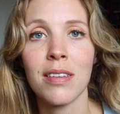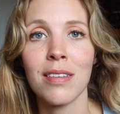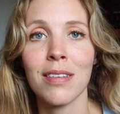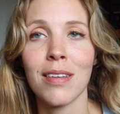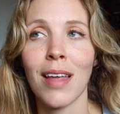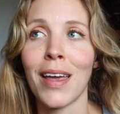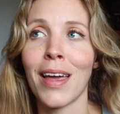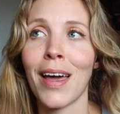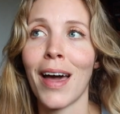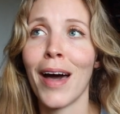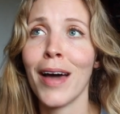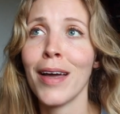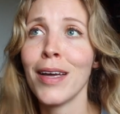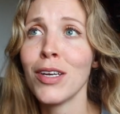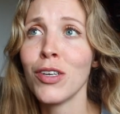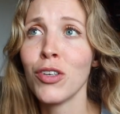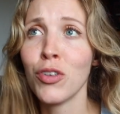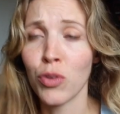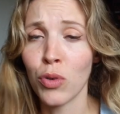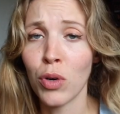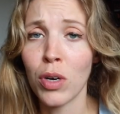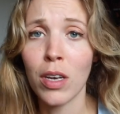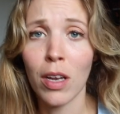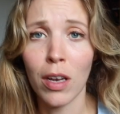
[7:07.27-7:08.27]
Like, I
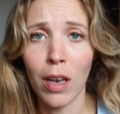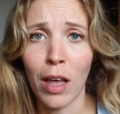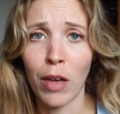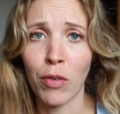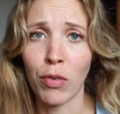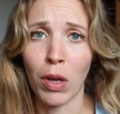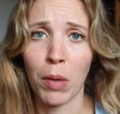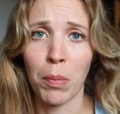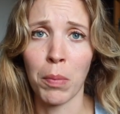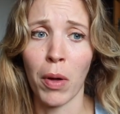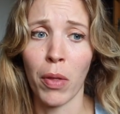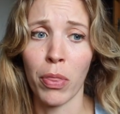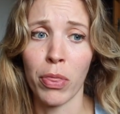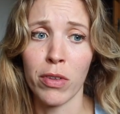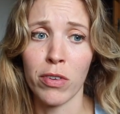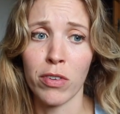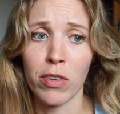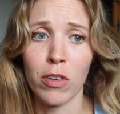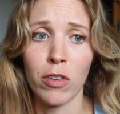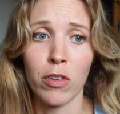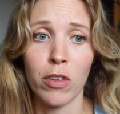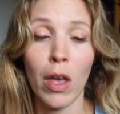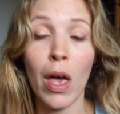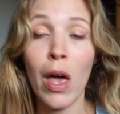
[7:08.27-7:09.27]
enjoyed The Love
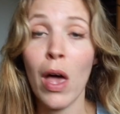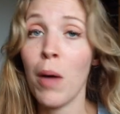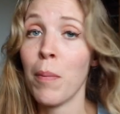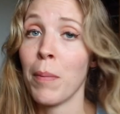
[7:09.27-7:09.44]
Hypothesis,